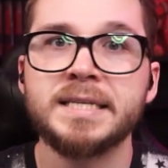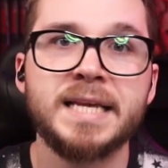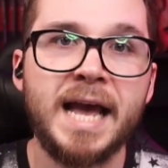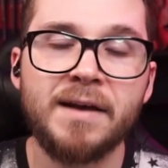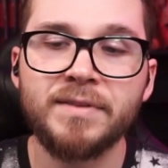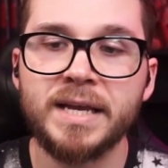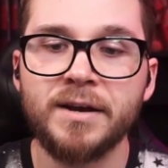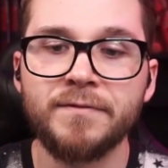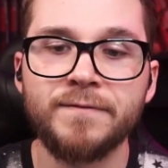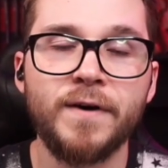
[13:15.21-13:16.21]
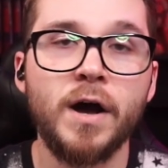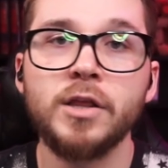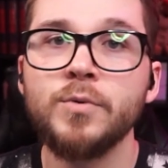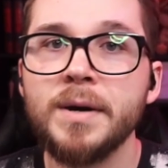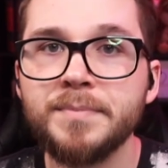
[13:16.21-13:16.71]
Does he have like a
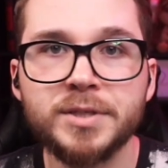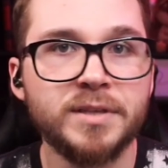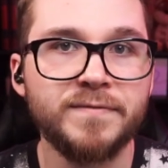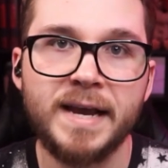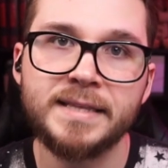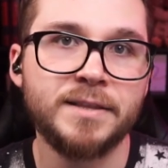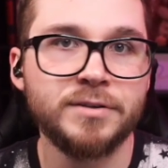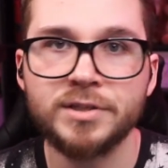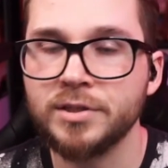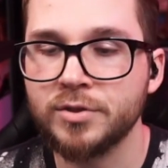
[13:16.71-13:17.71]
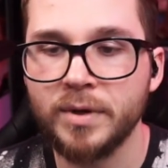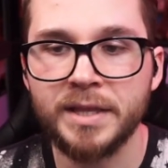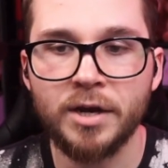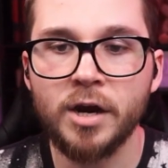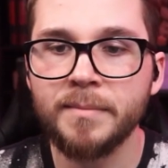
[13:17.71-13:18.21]
follow-up to the fact that they're just destroying
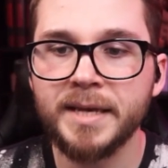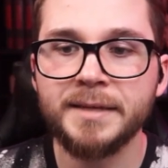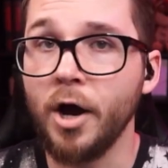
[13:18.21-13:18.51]
the army?